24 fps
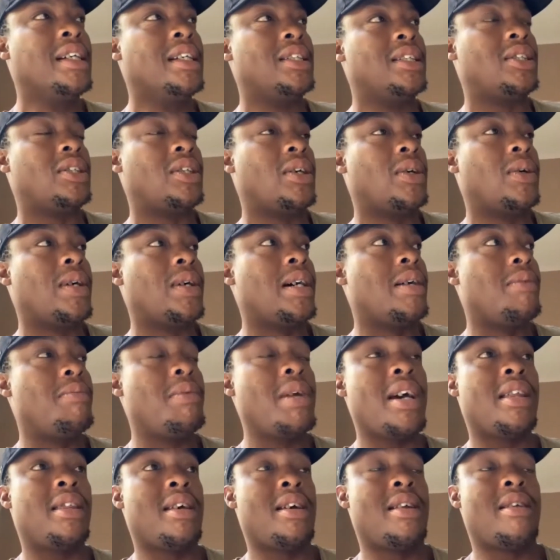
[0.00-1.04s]
So
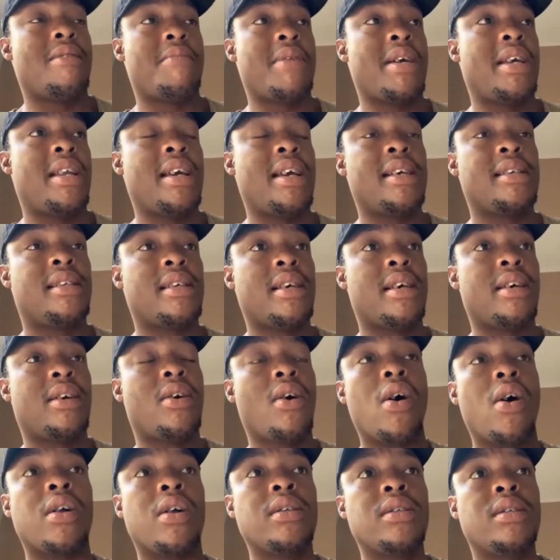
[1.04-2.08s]
yeah, then I made SA
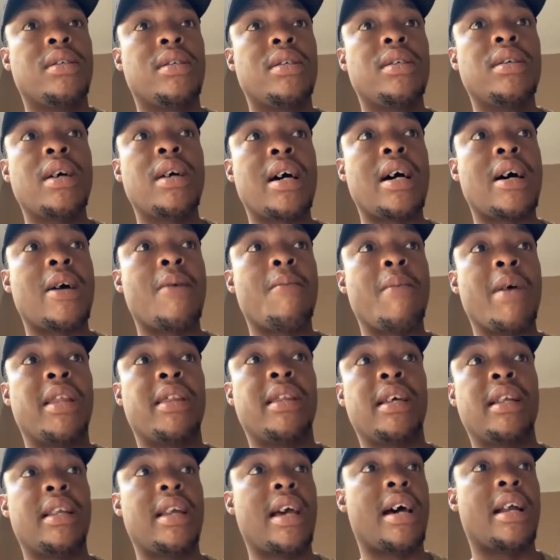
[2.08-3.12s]
Colts, and
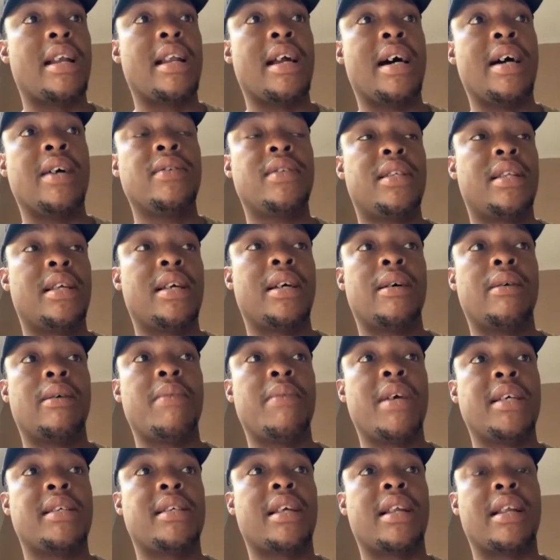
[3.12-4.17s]
then they announced the
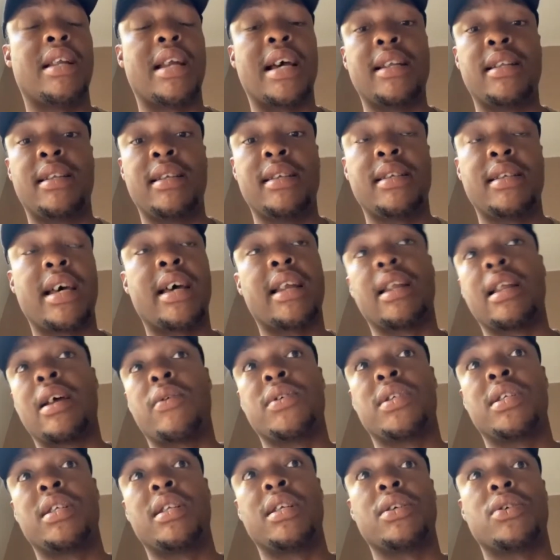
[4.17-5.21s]
SA U19 side, and I
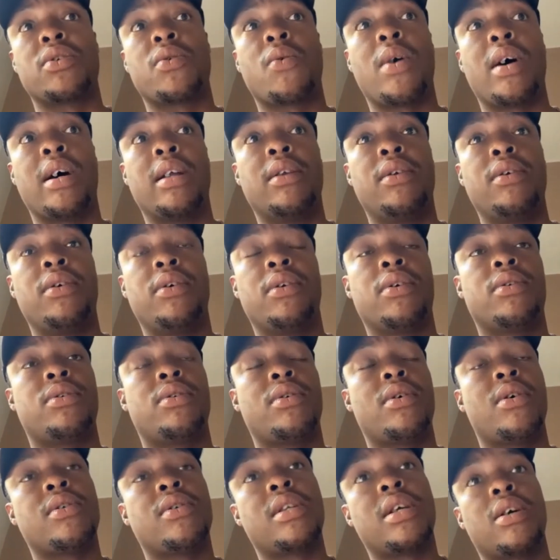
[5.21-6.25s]
was in the squad, you know.
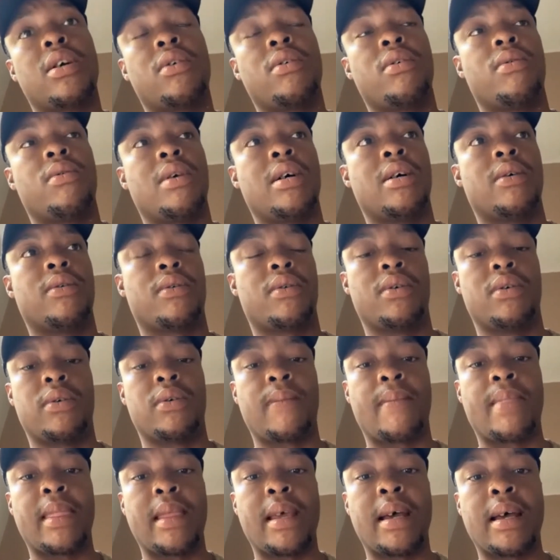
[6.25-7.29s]
So I was like, oh wow, you
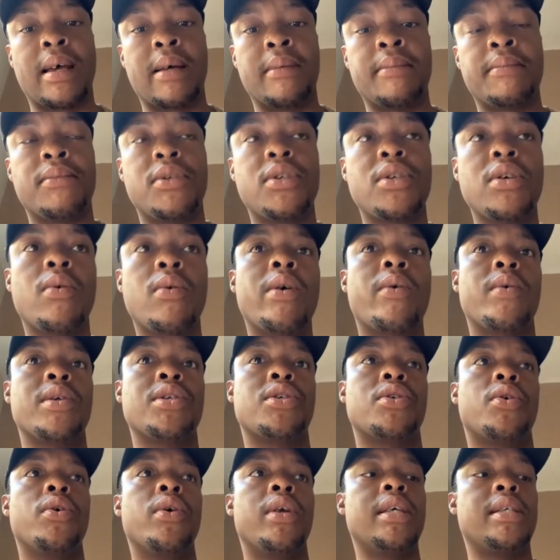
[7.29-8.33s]
know. So what
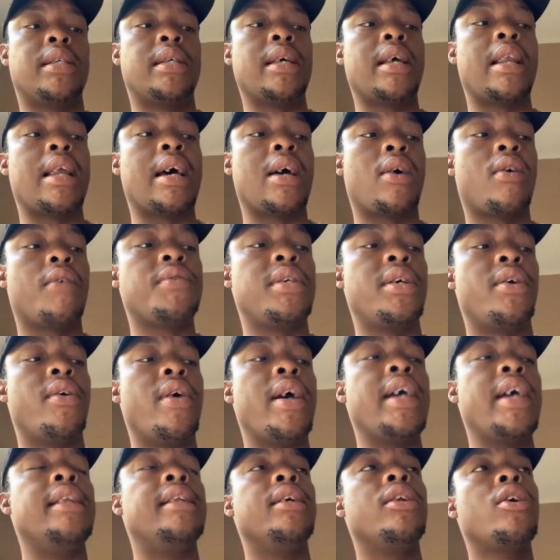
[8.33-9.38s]
was good is that like obviously
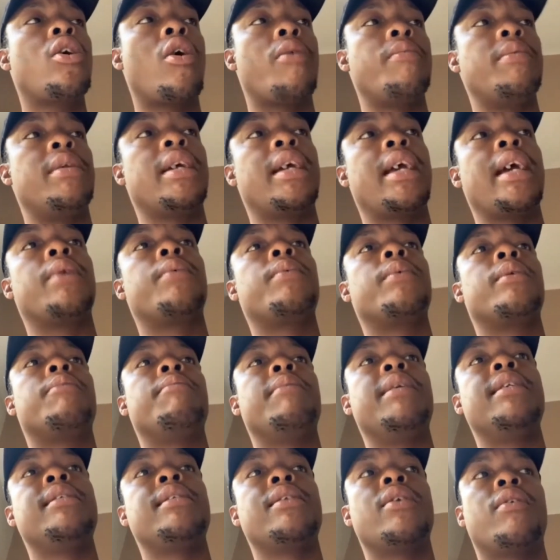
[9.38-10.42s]
Ray did communicate with me.
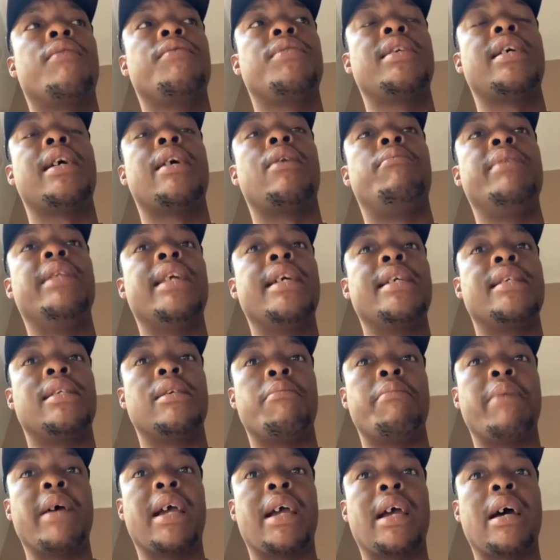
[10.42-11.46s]
He said obviously I'll be there as a
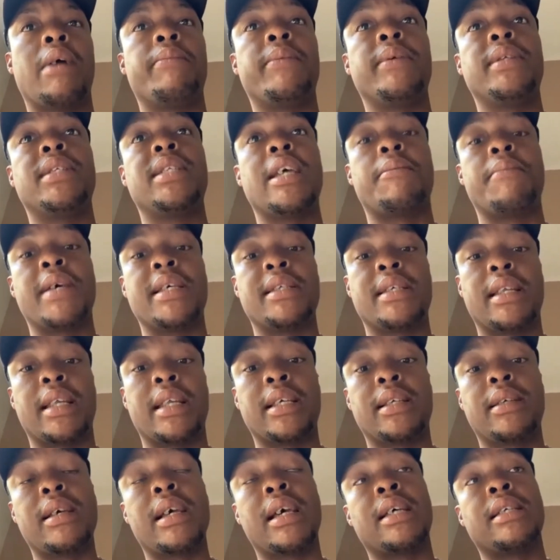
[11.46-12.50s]
backup, will take me
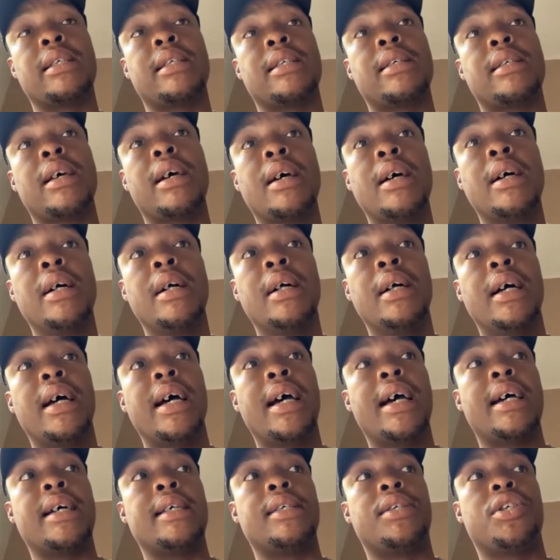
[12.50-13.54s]

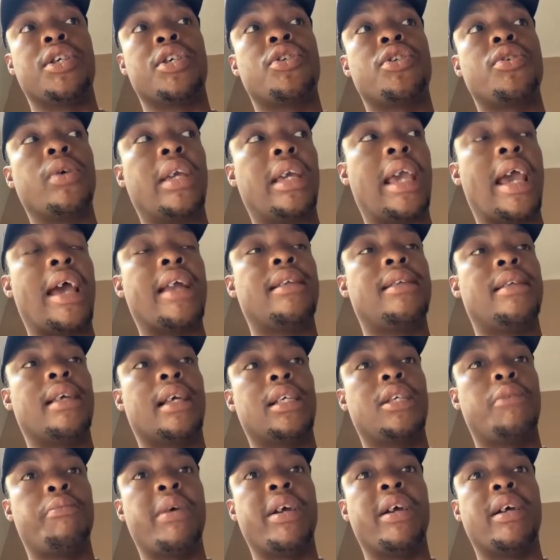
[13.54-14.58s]
as just to get
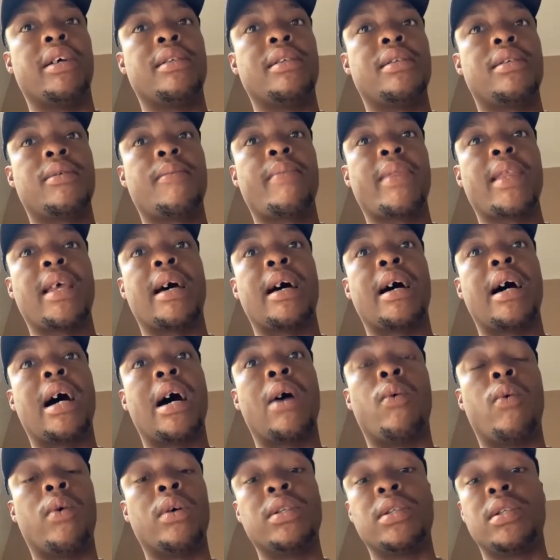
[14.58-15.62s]
experience. I
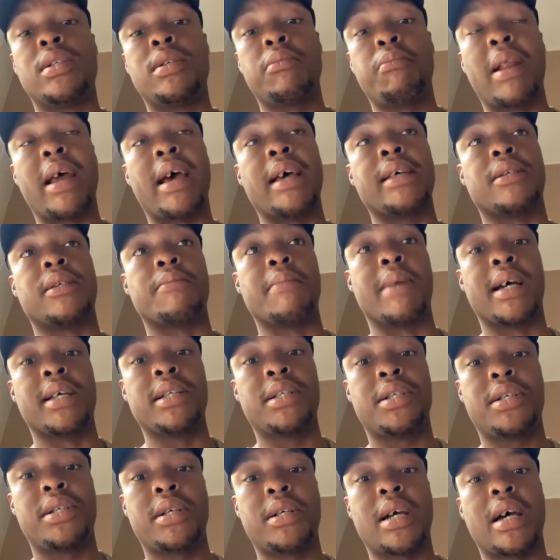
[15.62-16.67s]
won't play as
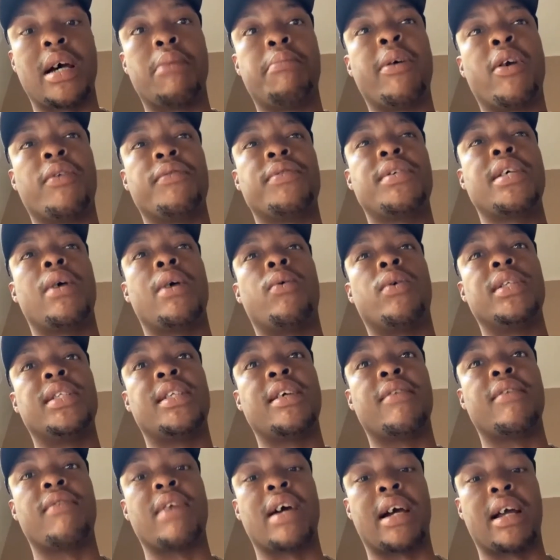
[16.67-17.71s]
much, but obviously I won't
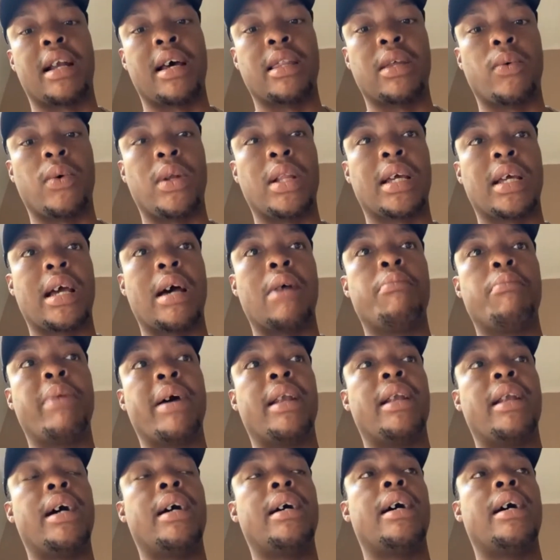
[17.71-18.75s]
have like another World Cup. But
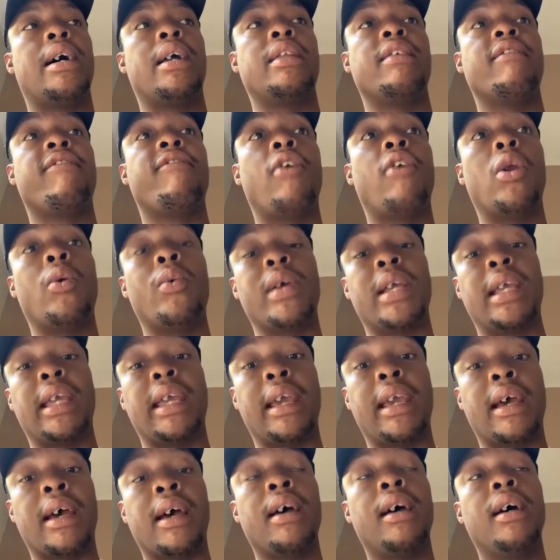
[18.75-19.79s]
the following
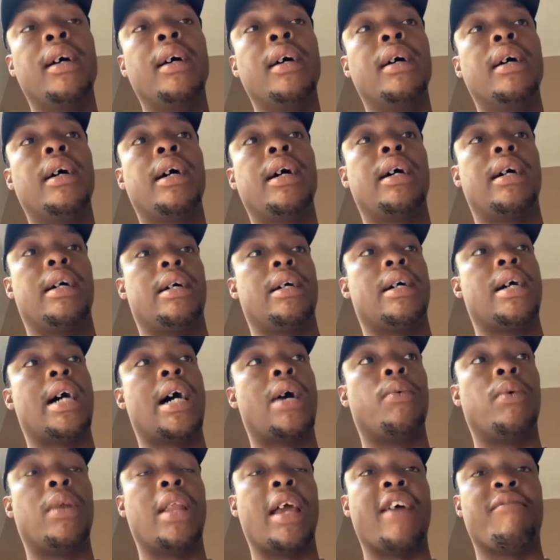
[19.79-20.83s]
year, I
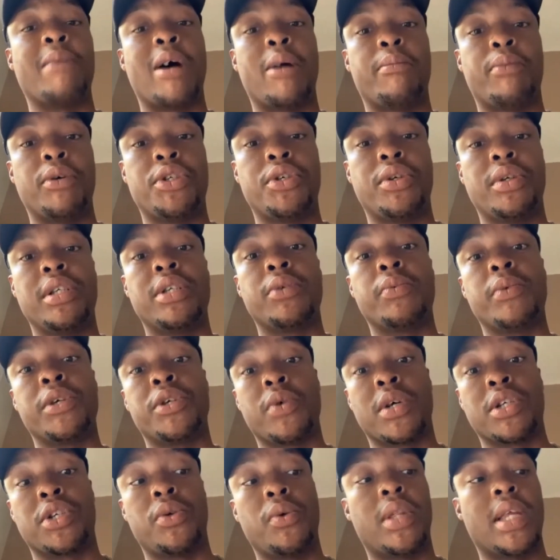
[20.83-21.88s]
will have my opportunity, which
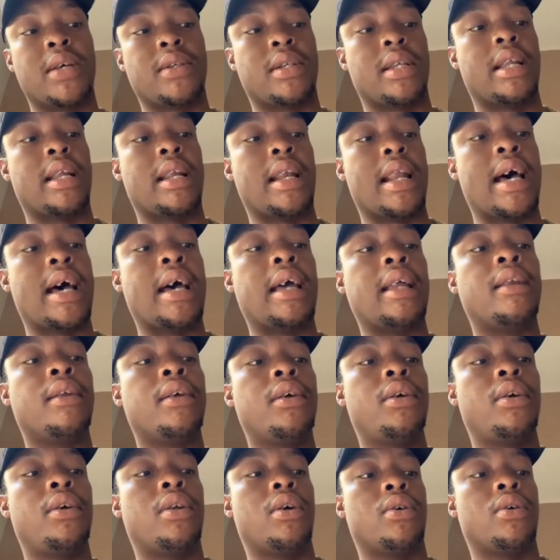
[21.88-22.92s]
was 2009.
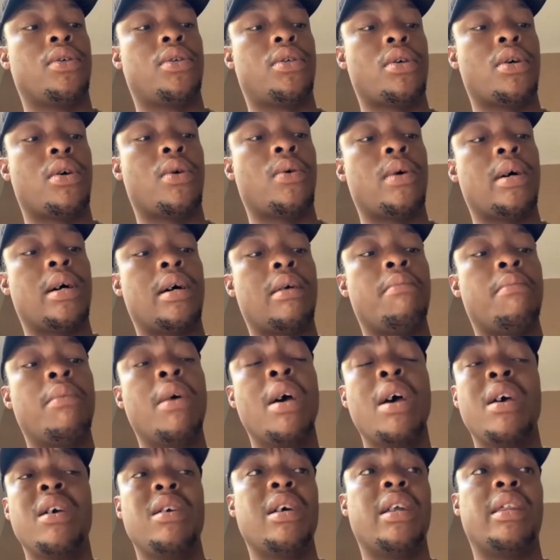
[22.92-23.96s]
You know, so
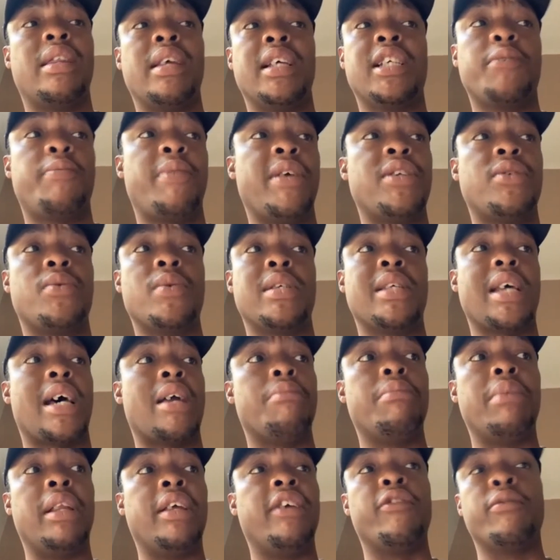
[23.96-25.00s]
yeah, the experience was
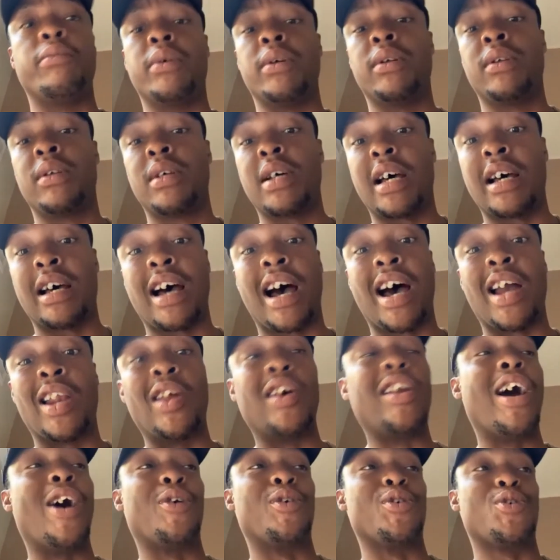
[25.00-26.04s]
unbelievable. I
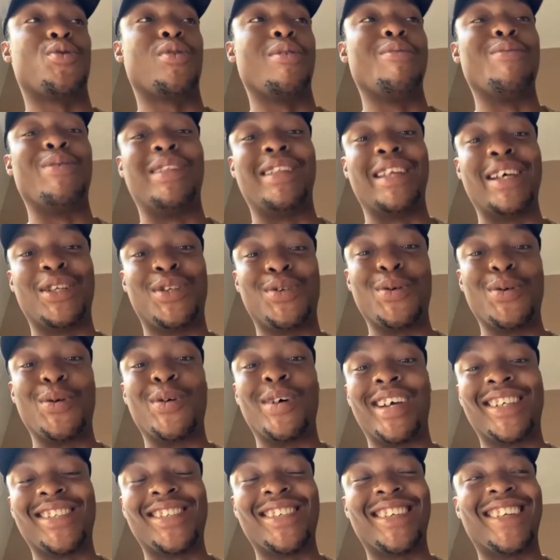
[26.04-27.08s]
learned how to swim on that tour,
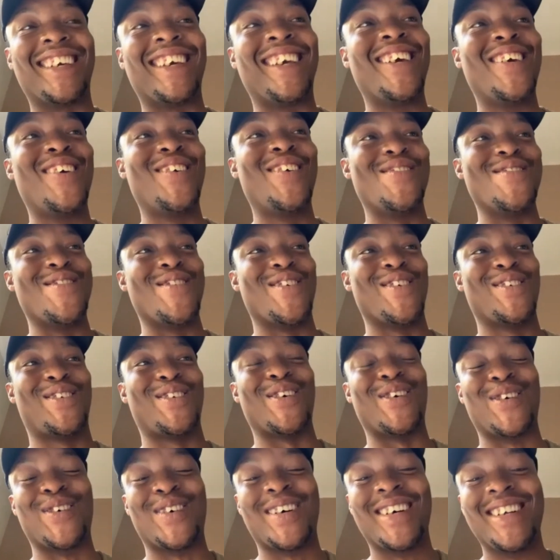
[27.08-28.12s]
actually. You know,
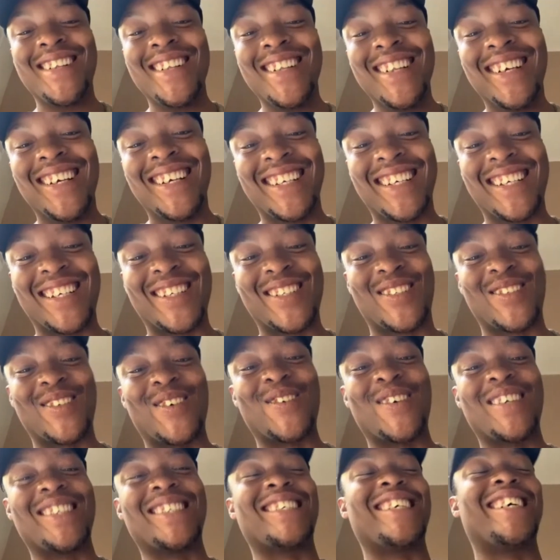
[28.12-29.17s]
so yeah, so it
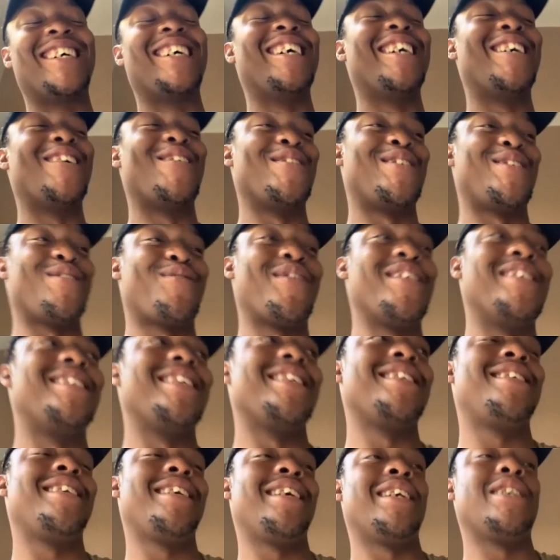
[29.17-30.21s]
was a
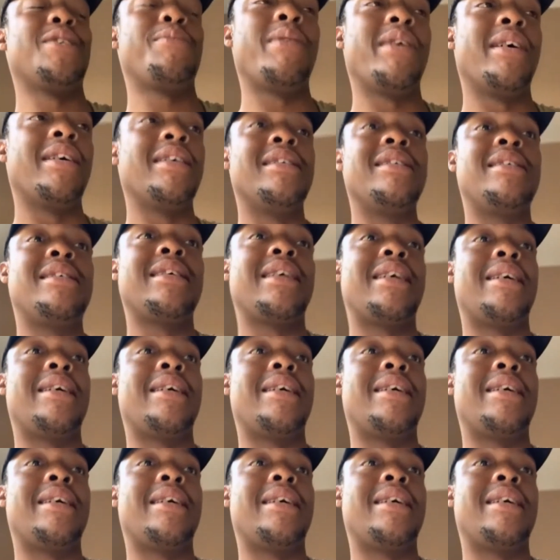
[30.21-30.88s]
fantastic experience.